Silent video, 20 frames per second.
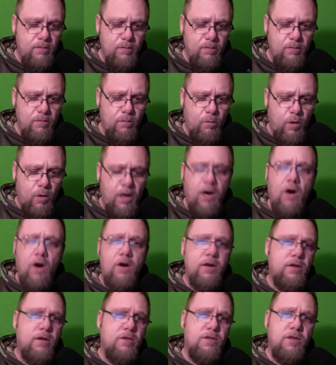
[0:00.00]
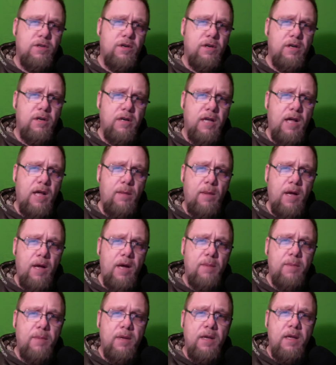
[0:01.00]
what articles are going to come
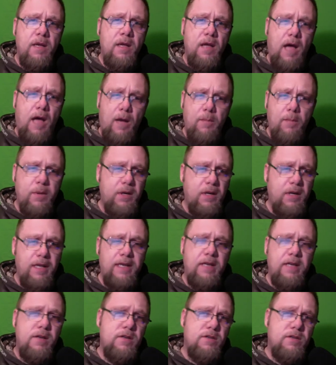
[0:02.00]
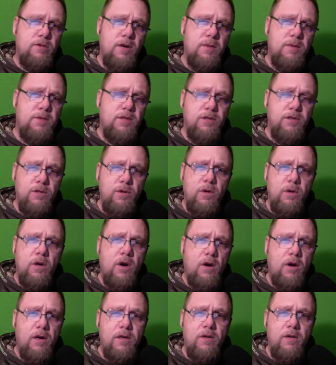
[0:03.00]
up. I'll put a link in the description to an
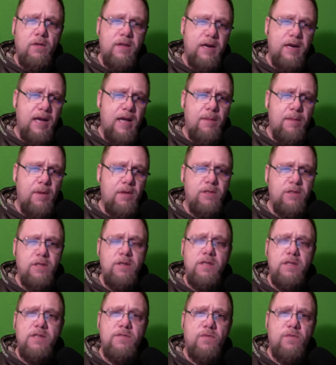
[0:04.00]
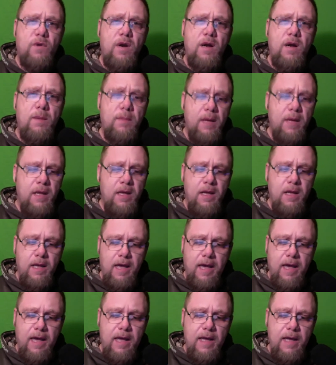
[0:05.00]
article that I got most of this from.
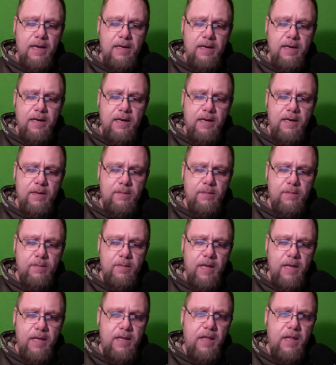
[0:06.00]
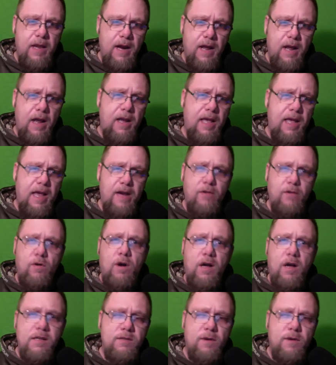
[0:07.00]
And then I kind of
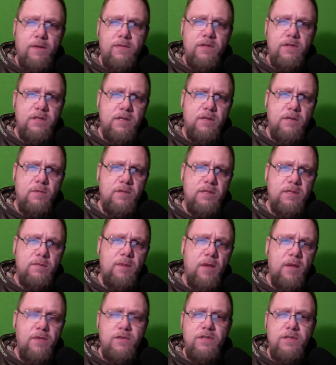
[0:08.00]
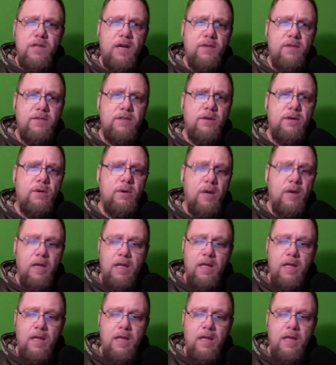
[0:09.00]
cross-reference it with some other stuff. So